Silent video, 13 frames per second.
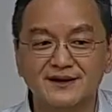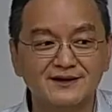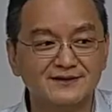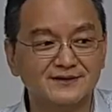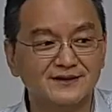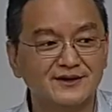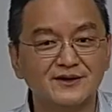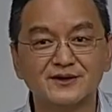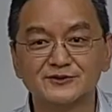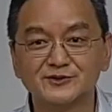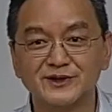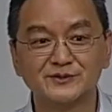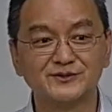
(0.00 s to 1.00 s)
And uh, I'll,
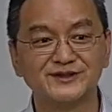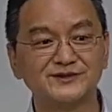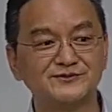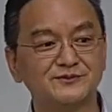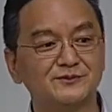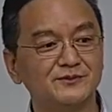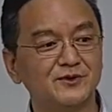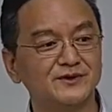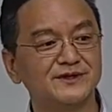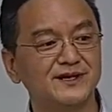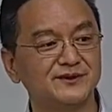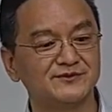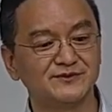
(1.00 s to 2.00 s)
I'll try to leave more
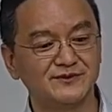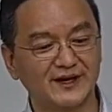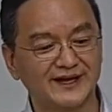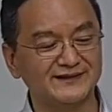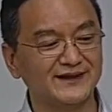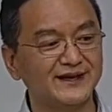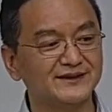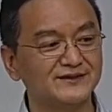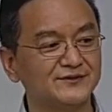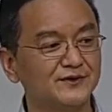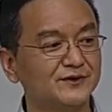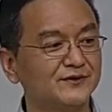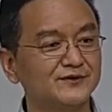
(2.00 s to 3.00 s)
time at the end
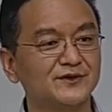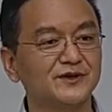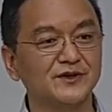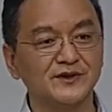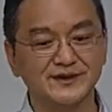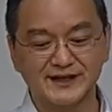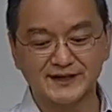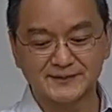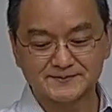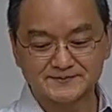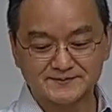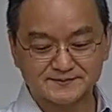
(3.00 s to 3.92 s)
for, for Q and A.